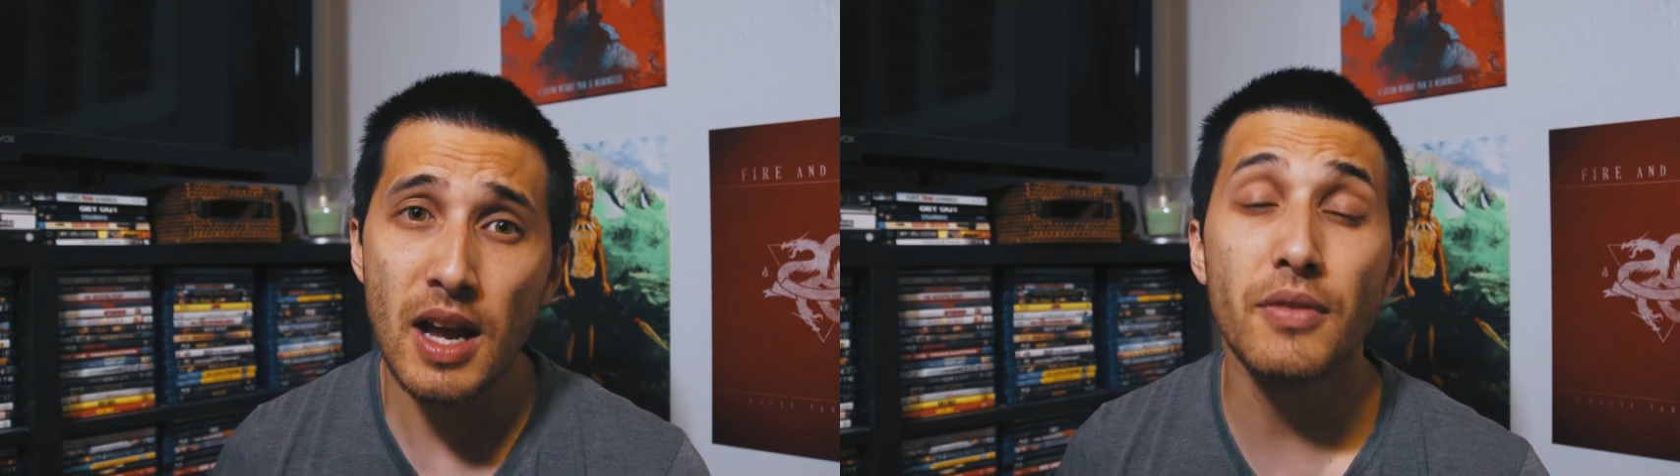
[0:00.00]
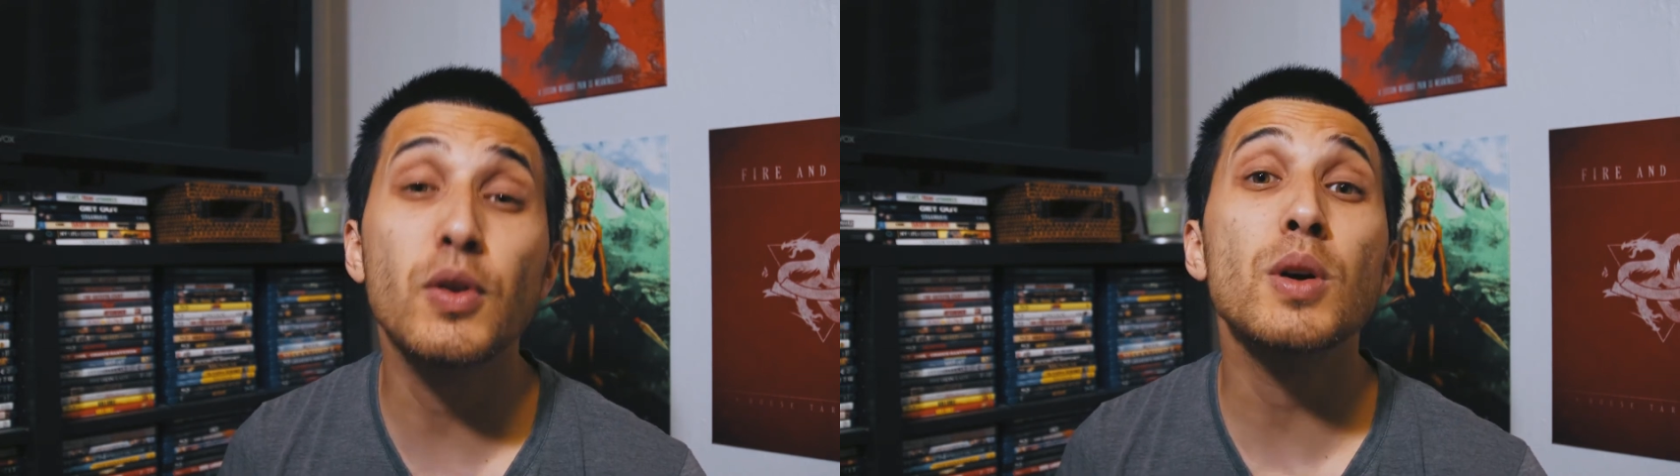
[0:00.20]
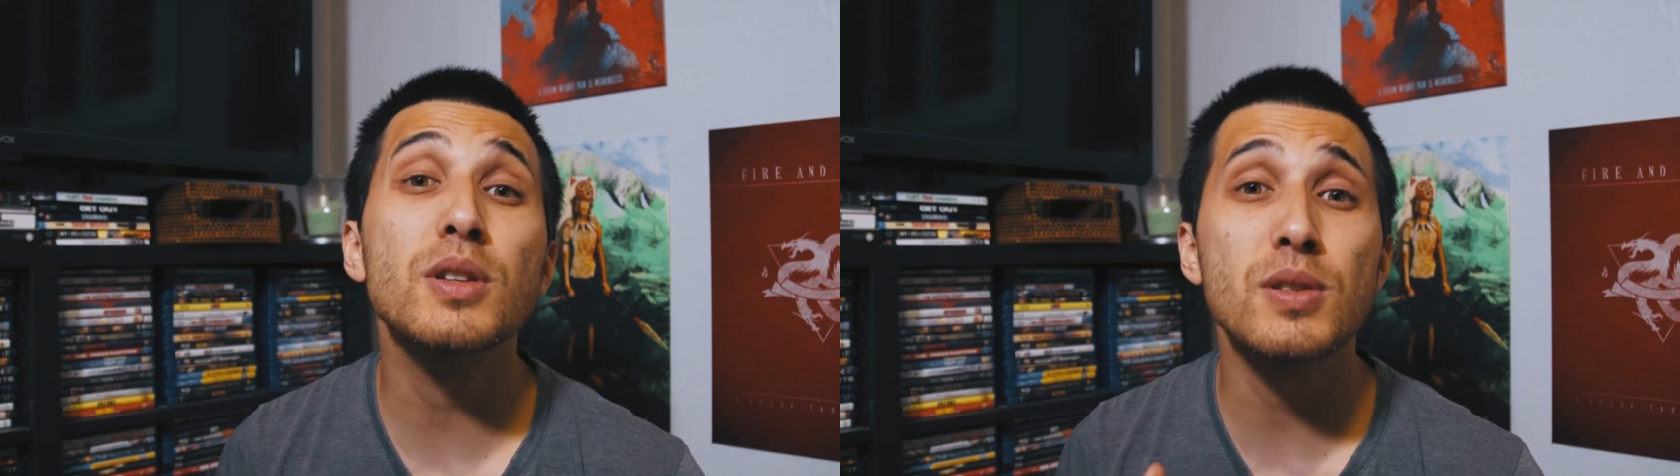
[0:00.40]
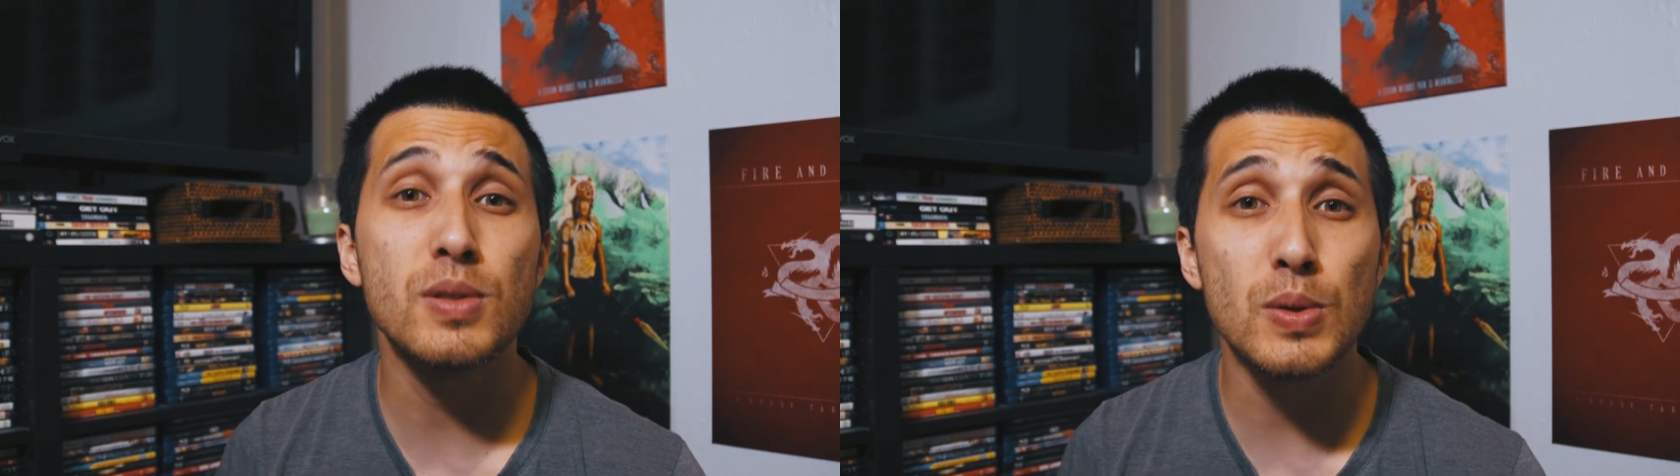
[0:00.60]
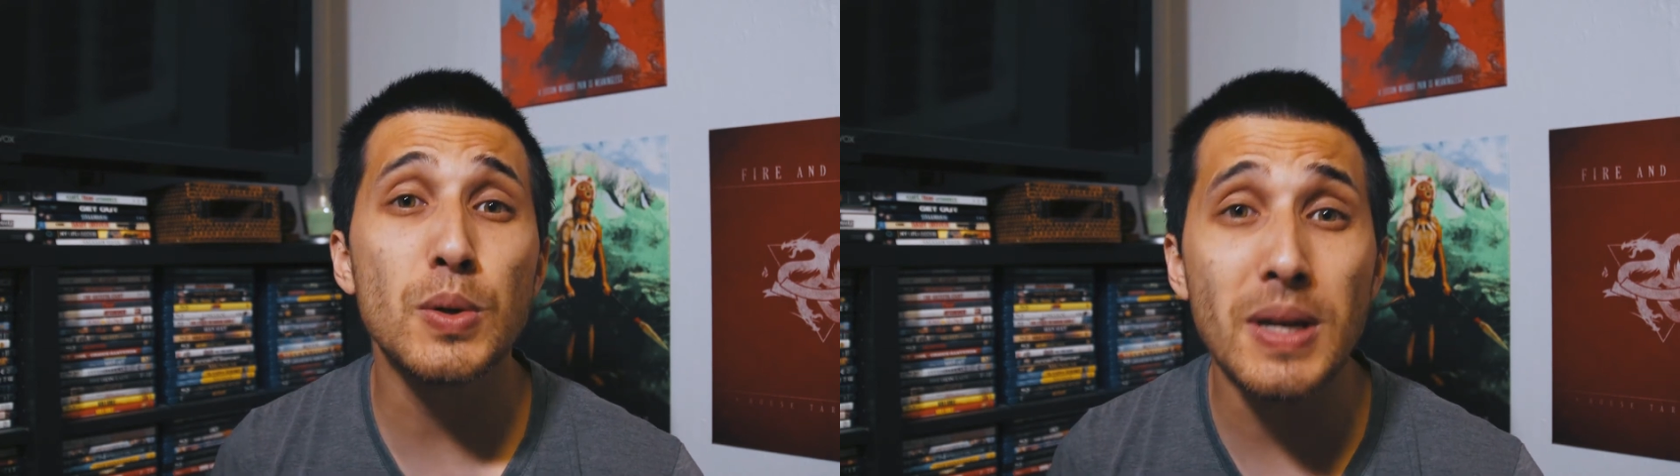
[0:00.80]
Of course,
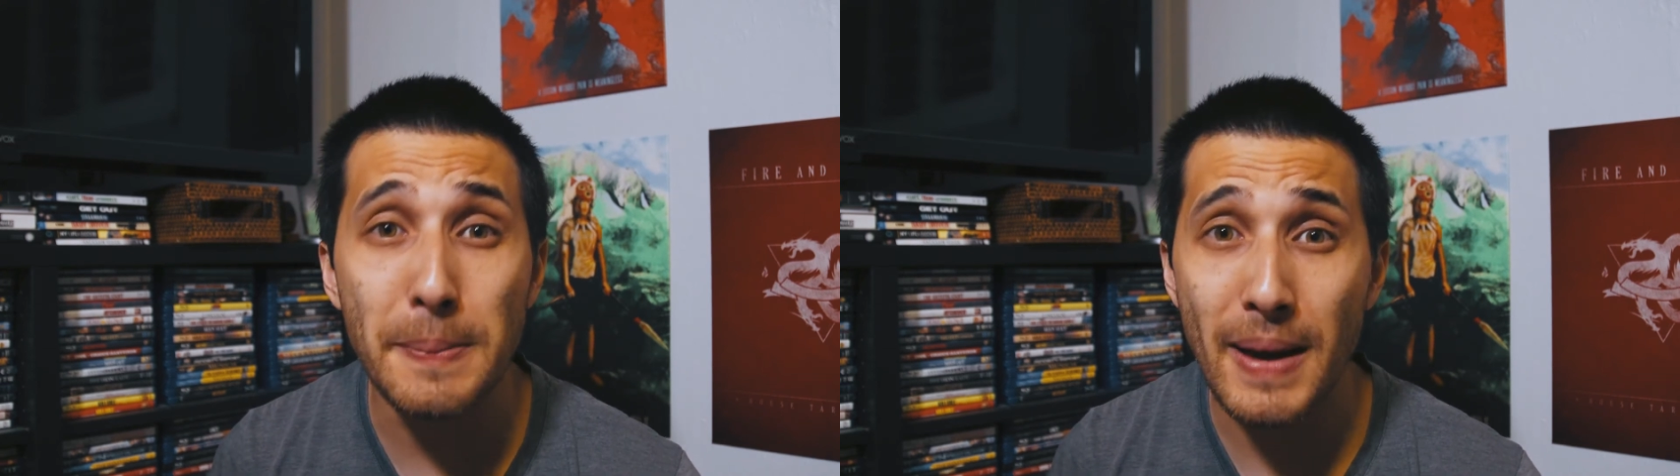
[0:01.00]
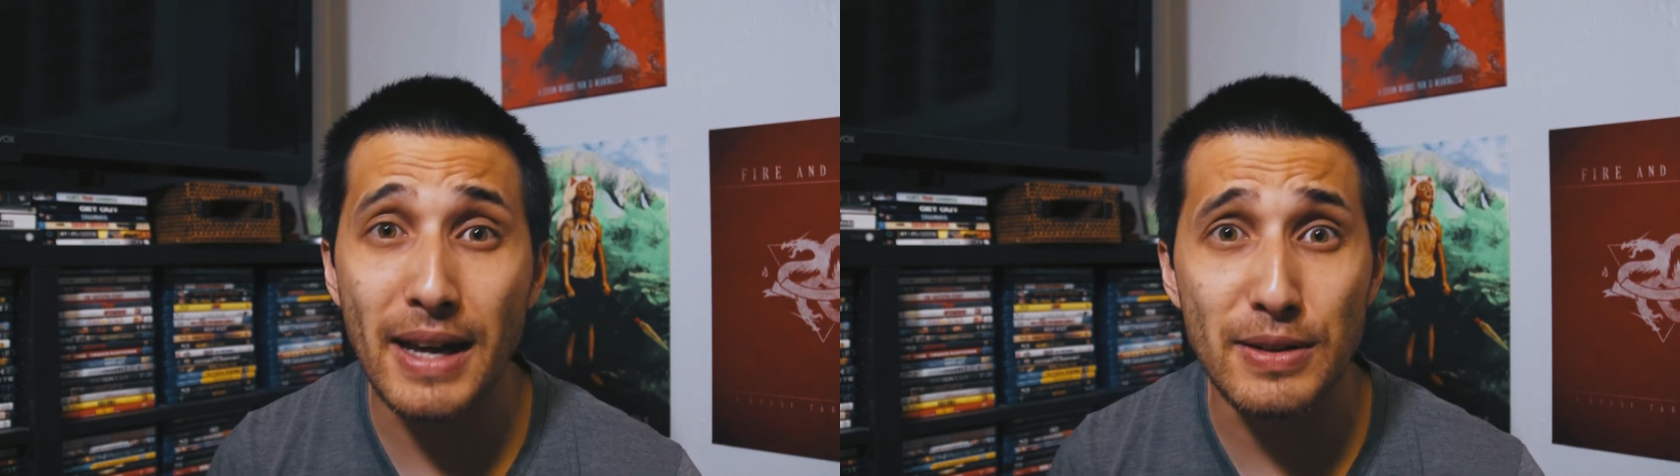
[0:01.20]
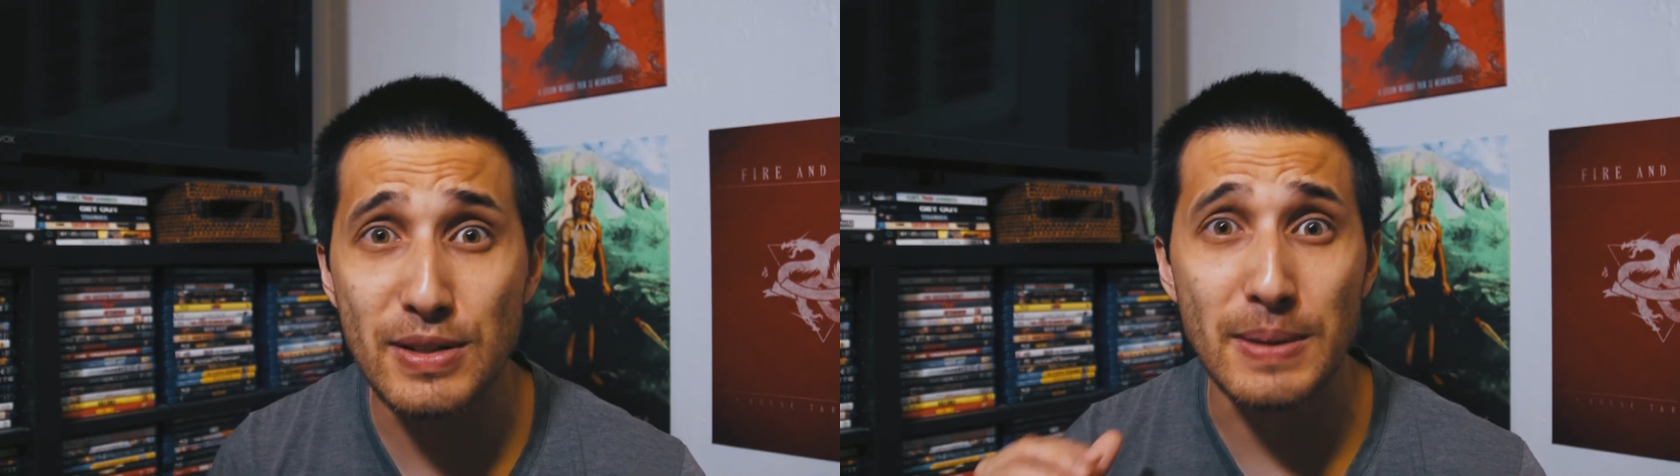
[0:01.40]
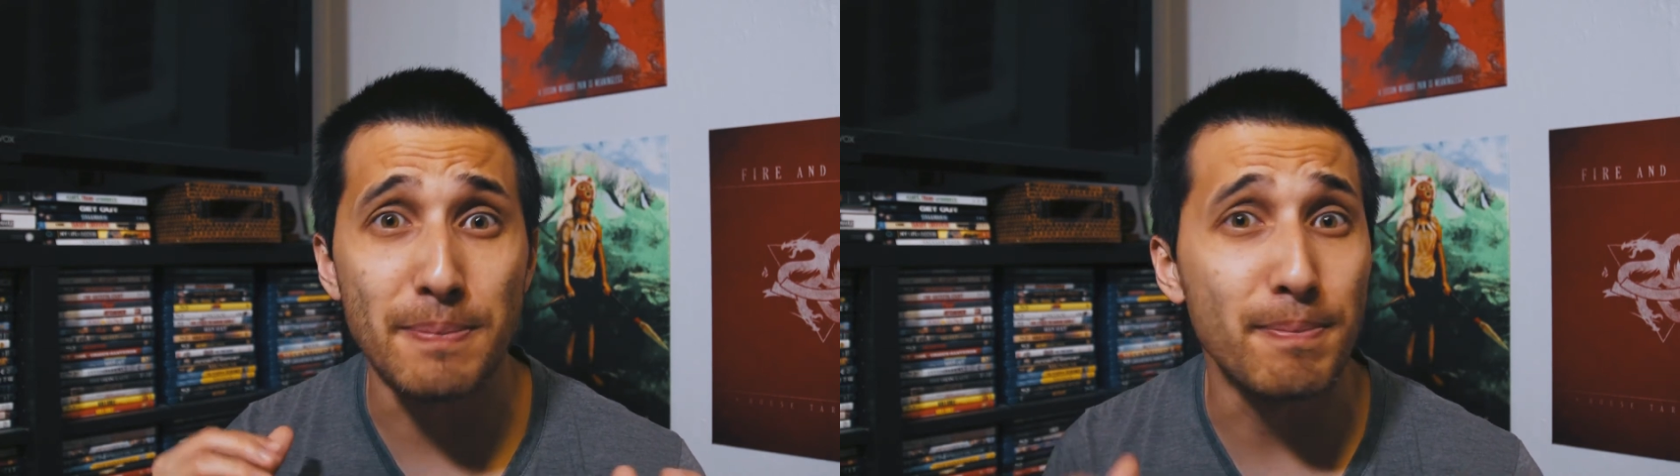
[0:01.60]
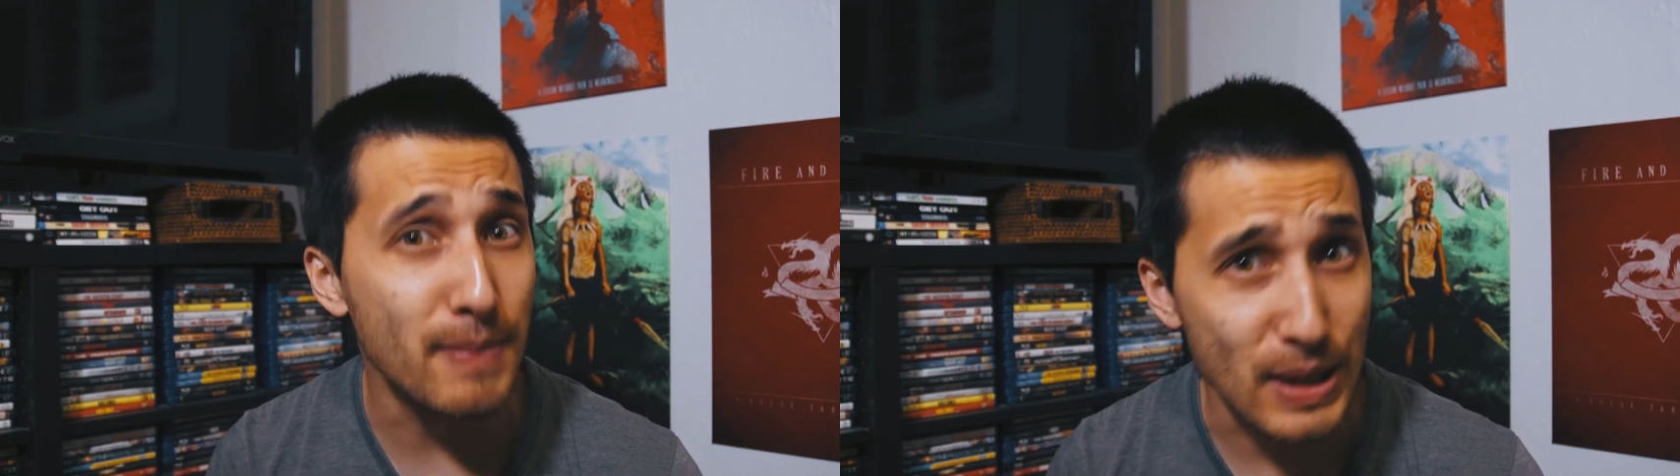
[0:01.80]
story matters the
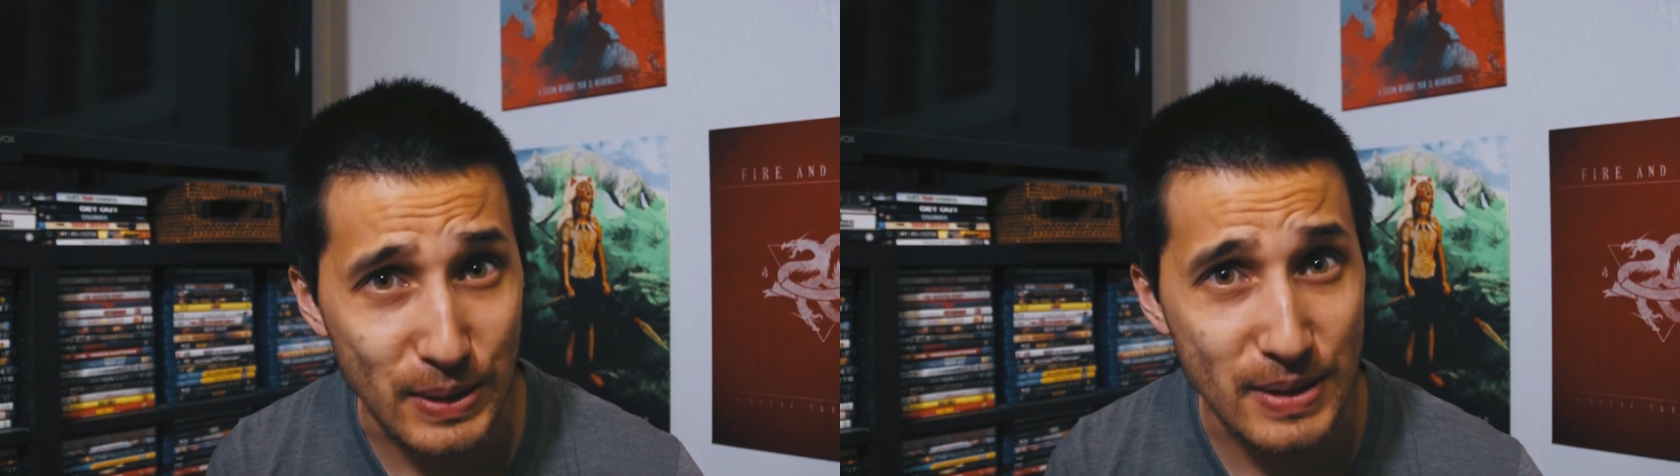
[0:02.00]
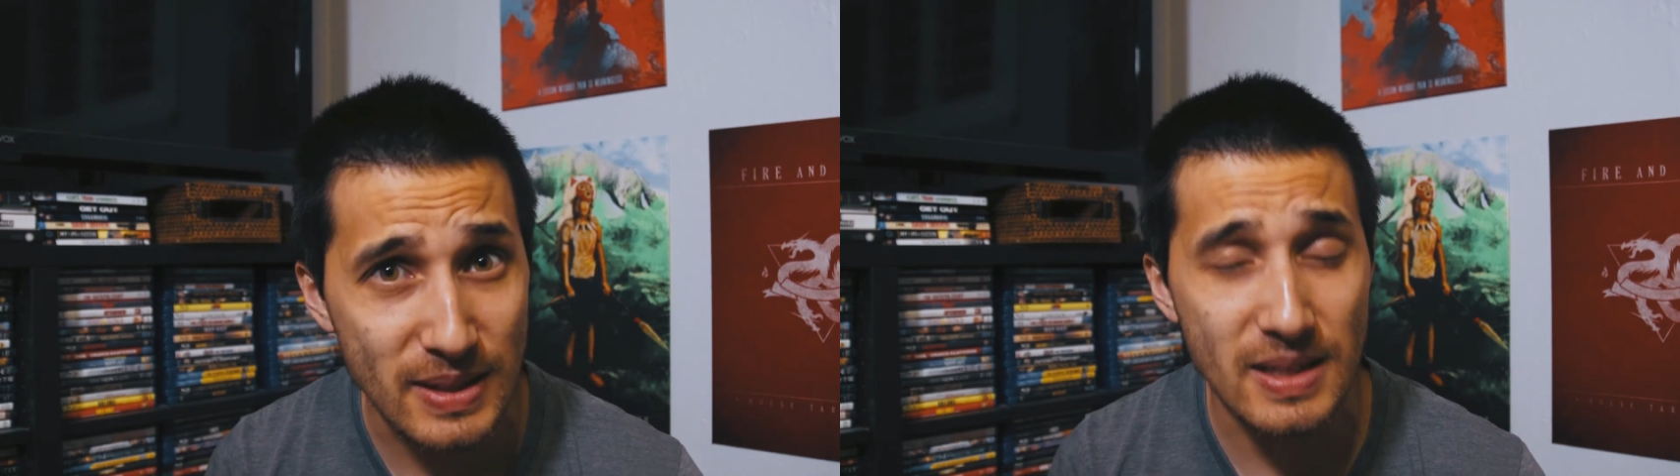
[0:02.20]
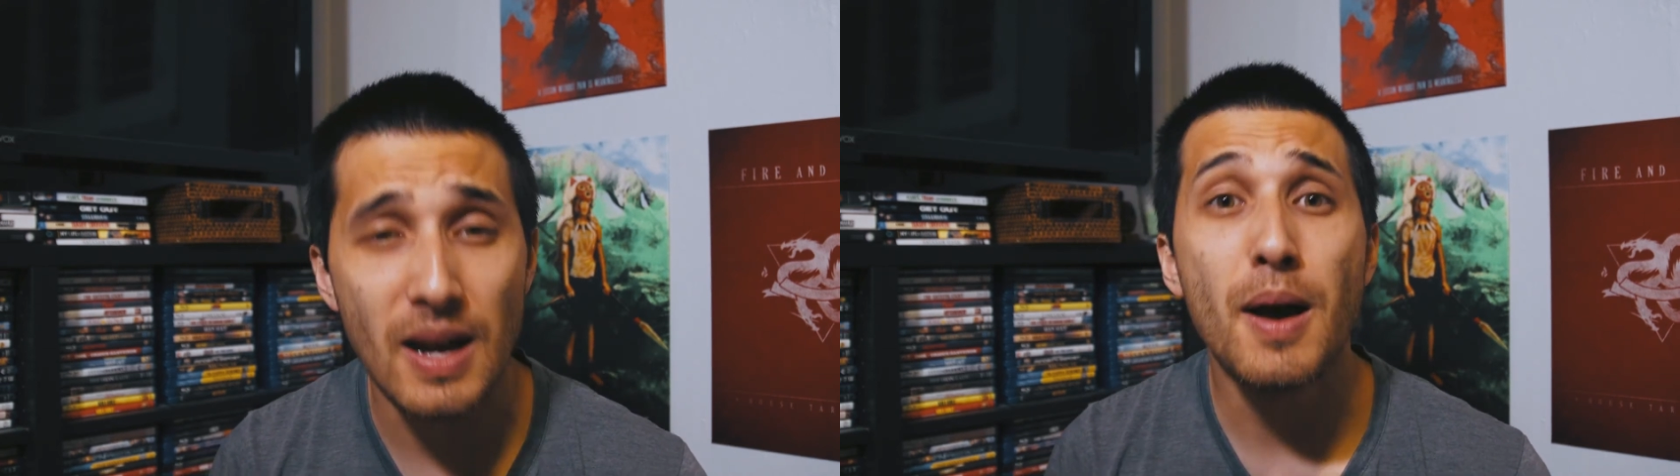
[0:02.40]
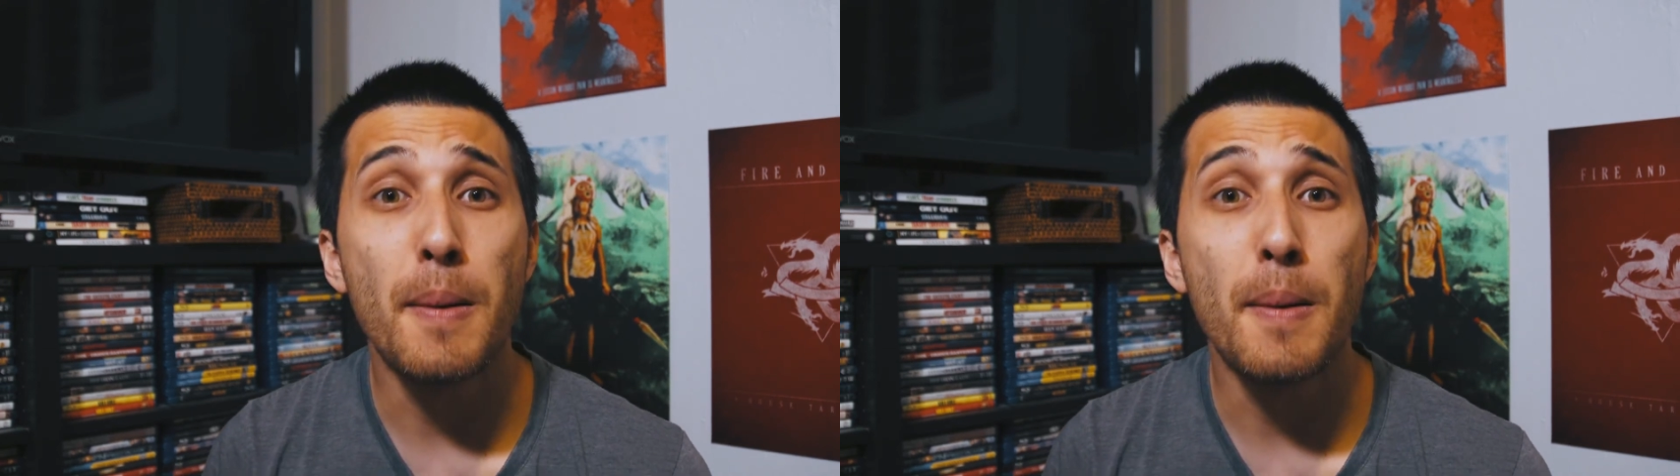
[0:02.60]
most,